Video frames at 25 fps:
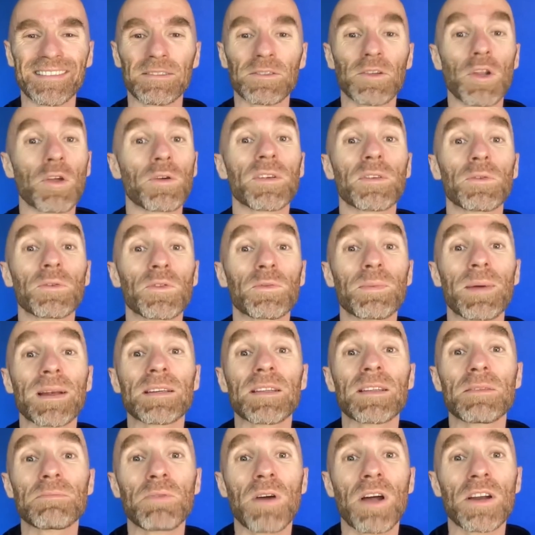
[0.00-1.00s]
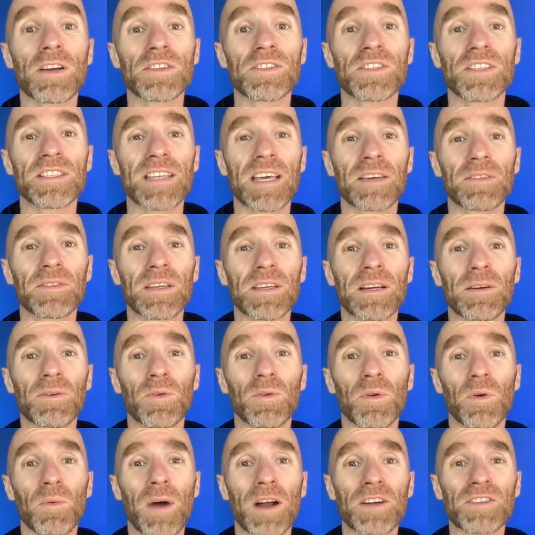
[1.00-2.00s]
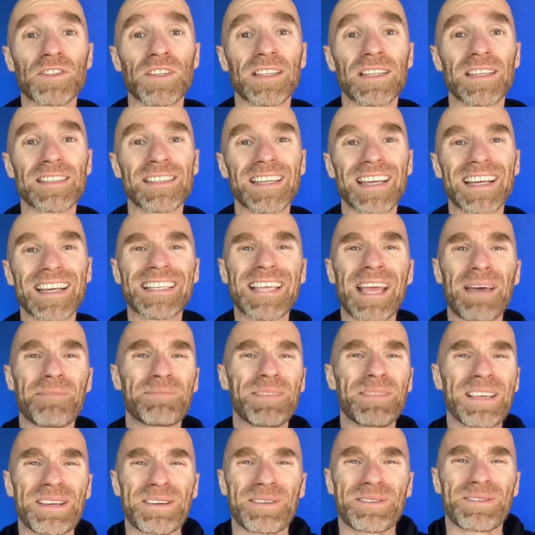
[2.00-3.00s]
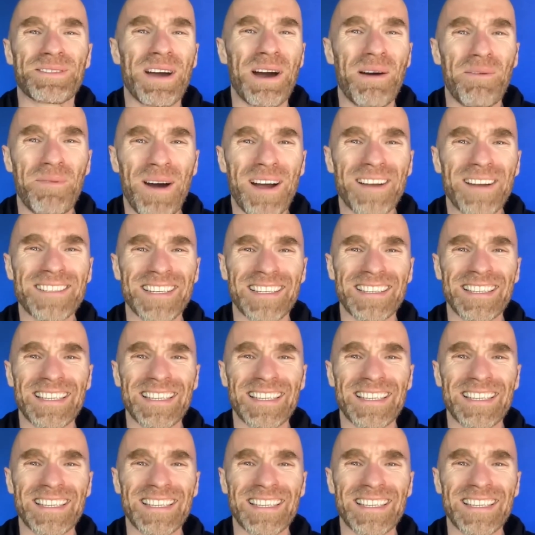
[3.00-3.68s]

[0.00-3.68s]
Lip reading: No disrespect to the prodigies out there who are watching this, except that you're not watching